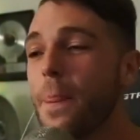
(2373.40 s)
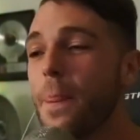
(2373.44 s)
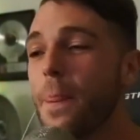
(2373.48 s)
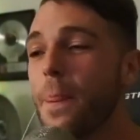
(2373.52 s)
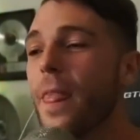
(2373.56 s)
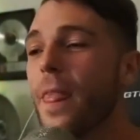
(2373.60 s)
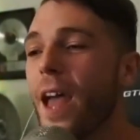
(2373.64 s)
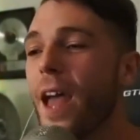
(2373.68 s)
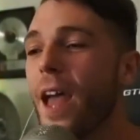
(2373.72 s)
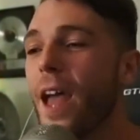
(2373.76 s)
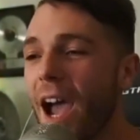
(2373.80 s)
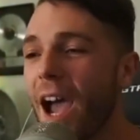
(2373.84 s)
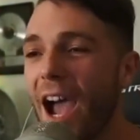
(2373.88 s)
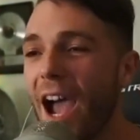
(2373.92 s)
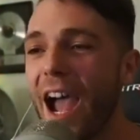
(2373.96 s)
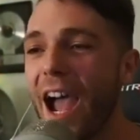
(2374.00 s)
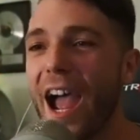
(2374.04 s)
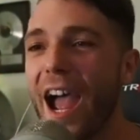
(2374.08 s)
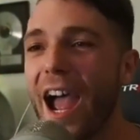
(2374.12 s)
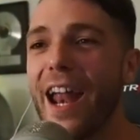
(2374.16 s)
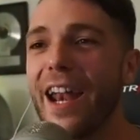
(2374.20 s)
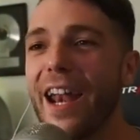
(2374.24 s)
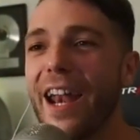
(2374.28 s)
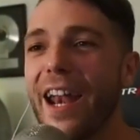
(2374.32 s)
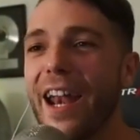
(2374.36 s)

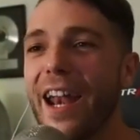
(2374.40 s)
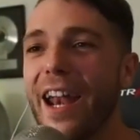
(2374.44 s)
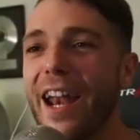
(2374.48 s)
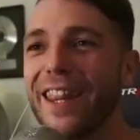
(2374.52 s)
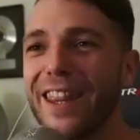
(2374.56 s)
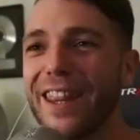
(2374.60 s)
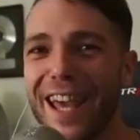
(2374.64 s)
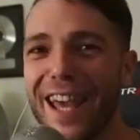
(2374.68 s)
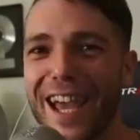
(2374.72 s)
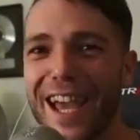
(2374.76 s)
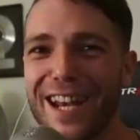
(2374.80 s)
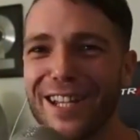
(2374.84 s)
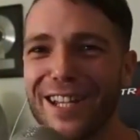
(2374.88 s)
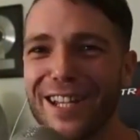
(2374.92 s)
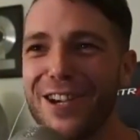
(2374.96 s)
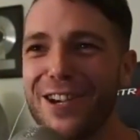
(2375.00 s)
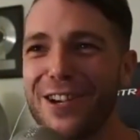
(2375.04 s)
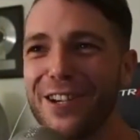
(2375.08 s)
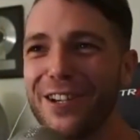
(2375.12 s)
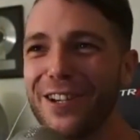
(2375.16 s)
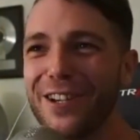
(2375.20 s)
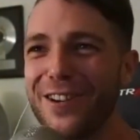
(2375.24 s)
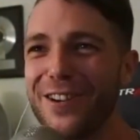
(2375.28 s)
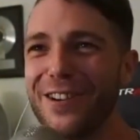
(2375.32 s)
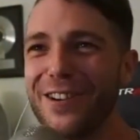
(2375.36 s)
And then you
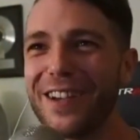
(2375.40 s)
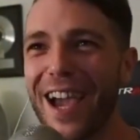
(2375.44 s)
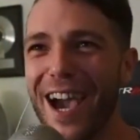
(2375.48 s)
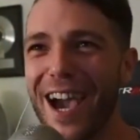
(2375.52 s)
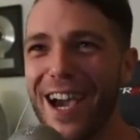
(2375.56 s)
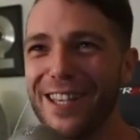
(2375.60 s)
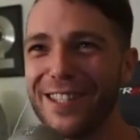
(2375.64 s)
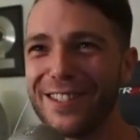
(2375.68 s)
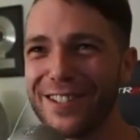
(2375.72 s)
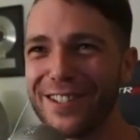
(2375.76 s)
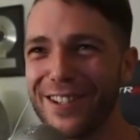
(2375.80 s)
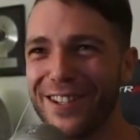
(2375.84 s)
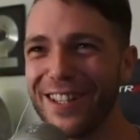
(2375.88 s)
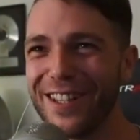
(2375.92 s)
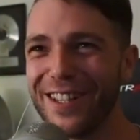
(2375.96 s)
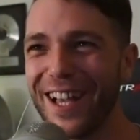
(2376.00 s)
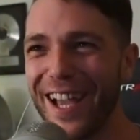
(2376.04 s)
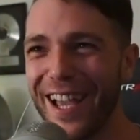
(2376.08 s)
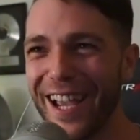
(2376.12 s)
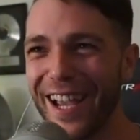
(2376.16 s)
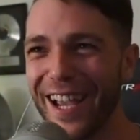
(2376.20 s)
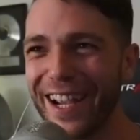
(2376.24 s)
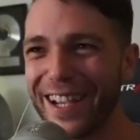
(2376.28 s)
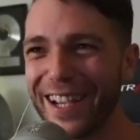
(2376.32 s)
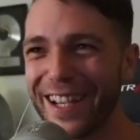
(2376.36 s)
guys are like,
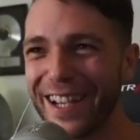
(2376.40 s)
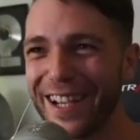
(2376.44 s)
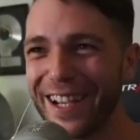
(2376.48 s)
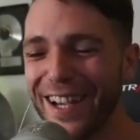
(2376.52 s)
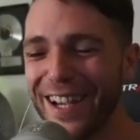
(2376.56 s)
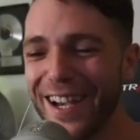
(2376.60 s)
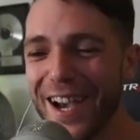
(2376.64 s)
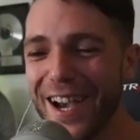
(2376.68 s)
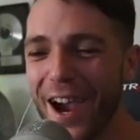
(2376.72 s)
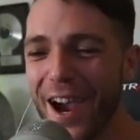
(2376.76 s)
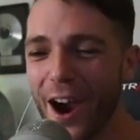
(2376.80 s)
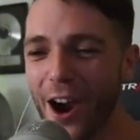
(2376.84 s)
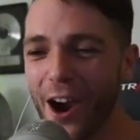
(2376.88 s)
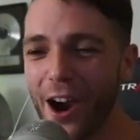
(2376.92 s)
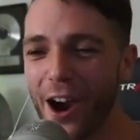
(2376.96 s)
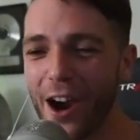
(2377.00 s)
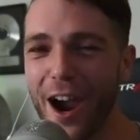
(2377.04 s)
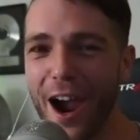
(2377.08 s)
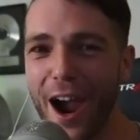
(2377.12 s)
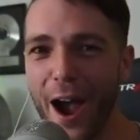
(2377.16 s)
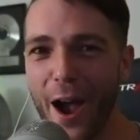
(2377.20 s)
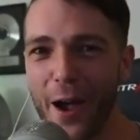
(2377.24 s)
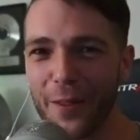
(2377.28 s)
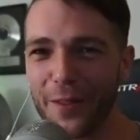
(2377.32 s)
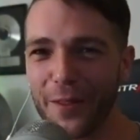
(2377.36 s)

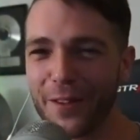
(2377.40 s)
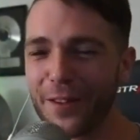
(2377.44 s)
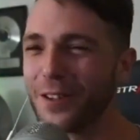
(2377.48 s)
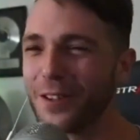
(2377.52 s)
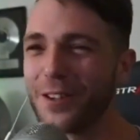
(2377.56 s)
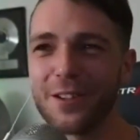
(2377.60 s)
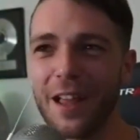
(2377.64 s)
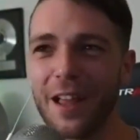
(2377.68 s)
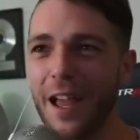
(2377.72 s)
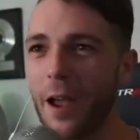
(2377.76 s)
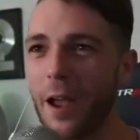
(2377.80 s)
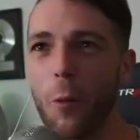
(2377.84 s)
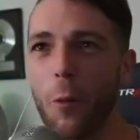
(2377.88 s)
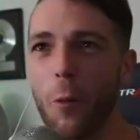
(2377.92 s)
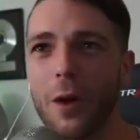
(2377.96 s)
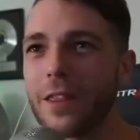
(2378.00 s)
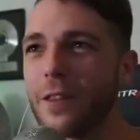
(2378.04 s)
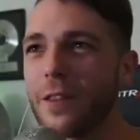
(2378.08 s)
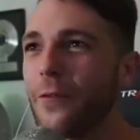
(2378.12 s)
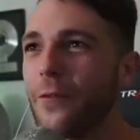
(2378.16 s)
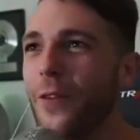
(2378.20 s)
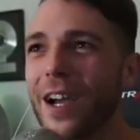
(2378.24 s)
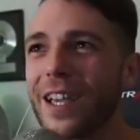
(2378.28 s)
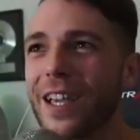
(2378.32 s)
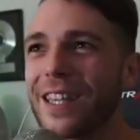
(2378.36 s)
you're like, what the
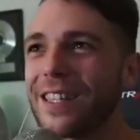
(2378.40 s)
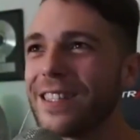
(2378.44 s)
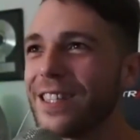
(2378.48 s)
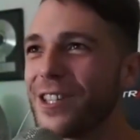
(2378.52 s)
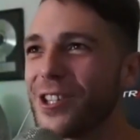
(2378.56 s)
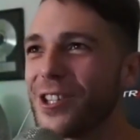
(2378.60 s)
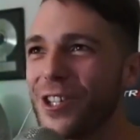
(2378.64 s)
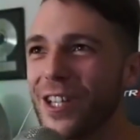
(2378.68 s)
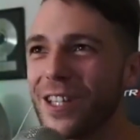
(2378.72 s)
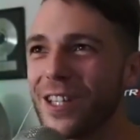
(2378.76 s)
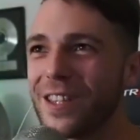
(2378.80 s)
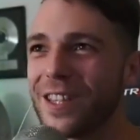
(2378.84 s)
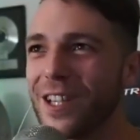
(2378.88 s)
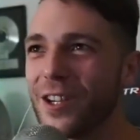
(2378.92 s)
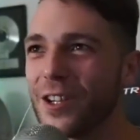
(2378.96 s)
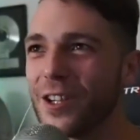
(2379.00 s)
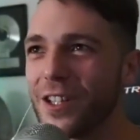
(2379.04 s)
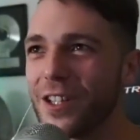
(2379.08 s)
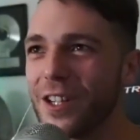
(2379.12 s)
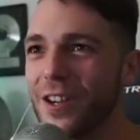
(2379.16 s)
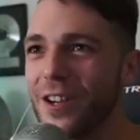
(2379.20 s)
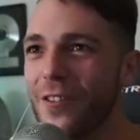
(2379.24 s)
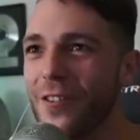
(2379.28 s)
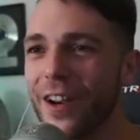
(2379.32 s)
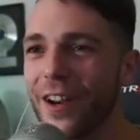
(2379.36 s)
fuck is this shit that you're
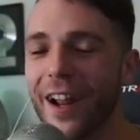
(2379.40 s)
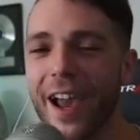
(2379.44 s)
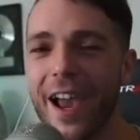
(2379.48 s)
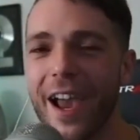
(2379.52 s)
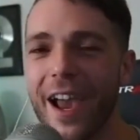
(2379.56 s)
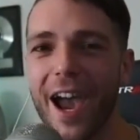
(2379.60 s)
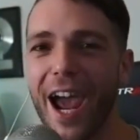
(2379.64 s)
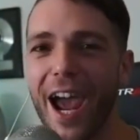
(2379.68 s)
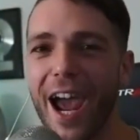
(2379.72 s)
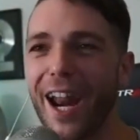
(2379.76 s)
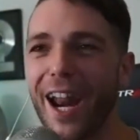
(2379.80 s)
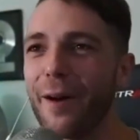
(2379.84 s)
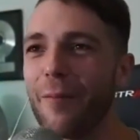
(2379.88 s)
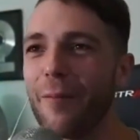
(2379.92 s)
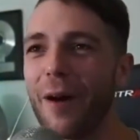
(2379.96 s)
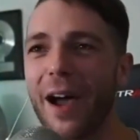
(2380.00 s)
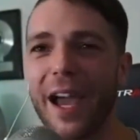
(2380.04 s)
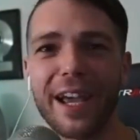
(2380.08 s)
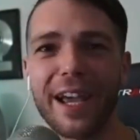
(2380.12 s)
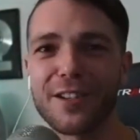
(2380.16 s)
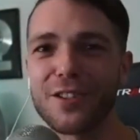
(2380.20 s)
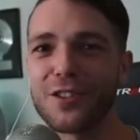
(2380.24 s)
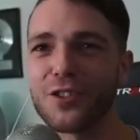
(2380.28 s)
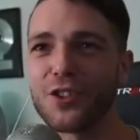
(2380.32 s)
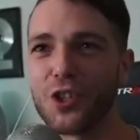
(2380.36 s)
doing? Yeah. And I'm like,
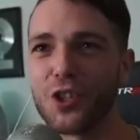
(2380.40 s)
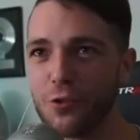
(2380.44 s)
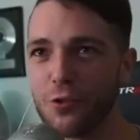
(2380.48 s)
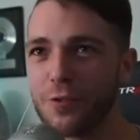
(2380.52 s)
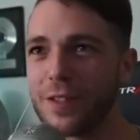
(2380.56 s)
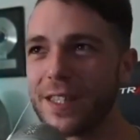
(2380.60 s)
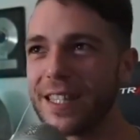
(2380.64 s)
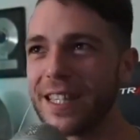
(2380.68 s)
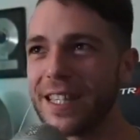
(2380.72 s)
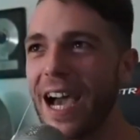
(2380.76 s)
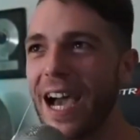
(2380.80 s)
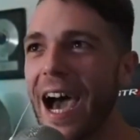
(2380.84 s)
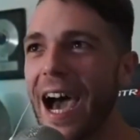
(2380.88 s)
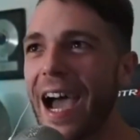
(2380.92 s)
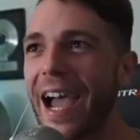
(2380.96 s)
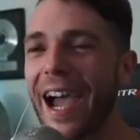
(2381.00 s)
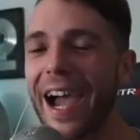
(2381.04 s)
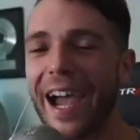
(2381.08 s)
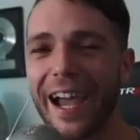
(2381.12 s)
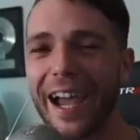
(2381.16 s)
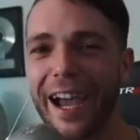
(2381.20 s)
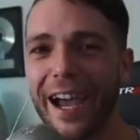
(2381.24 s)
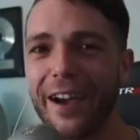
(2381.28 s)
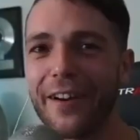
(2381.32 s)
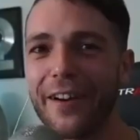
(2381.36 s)
2CI, I
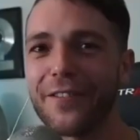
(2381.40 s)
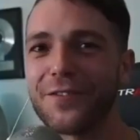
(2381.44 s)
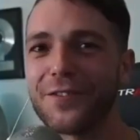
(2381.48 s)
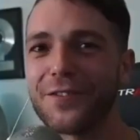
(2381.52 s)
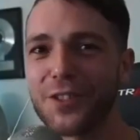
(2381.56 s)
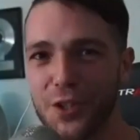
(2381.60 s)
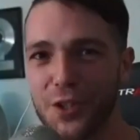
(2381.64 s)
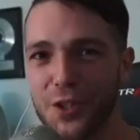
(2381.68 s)
have 2 more